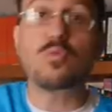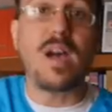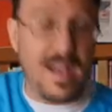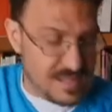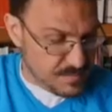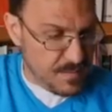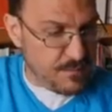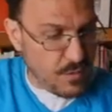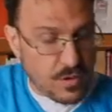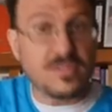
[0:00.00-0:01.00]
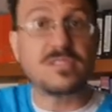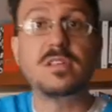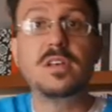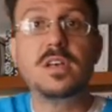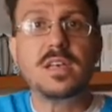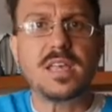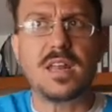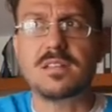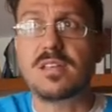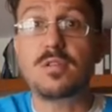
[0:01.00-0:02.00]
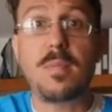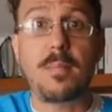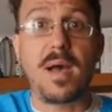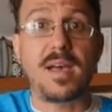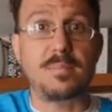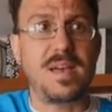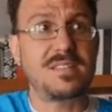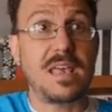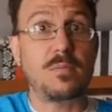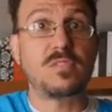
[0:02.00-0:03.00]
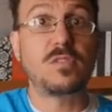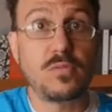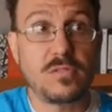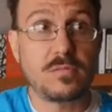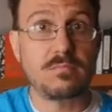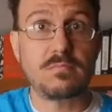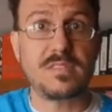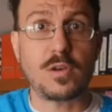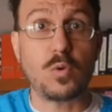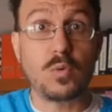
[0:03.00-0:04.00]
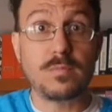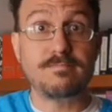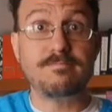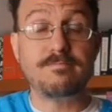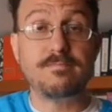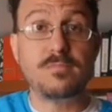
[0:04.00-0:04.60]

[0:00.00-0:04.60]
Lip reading: fire rise. But first, can I tell you about my PET scan results? Is that cool?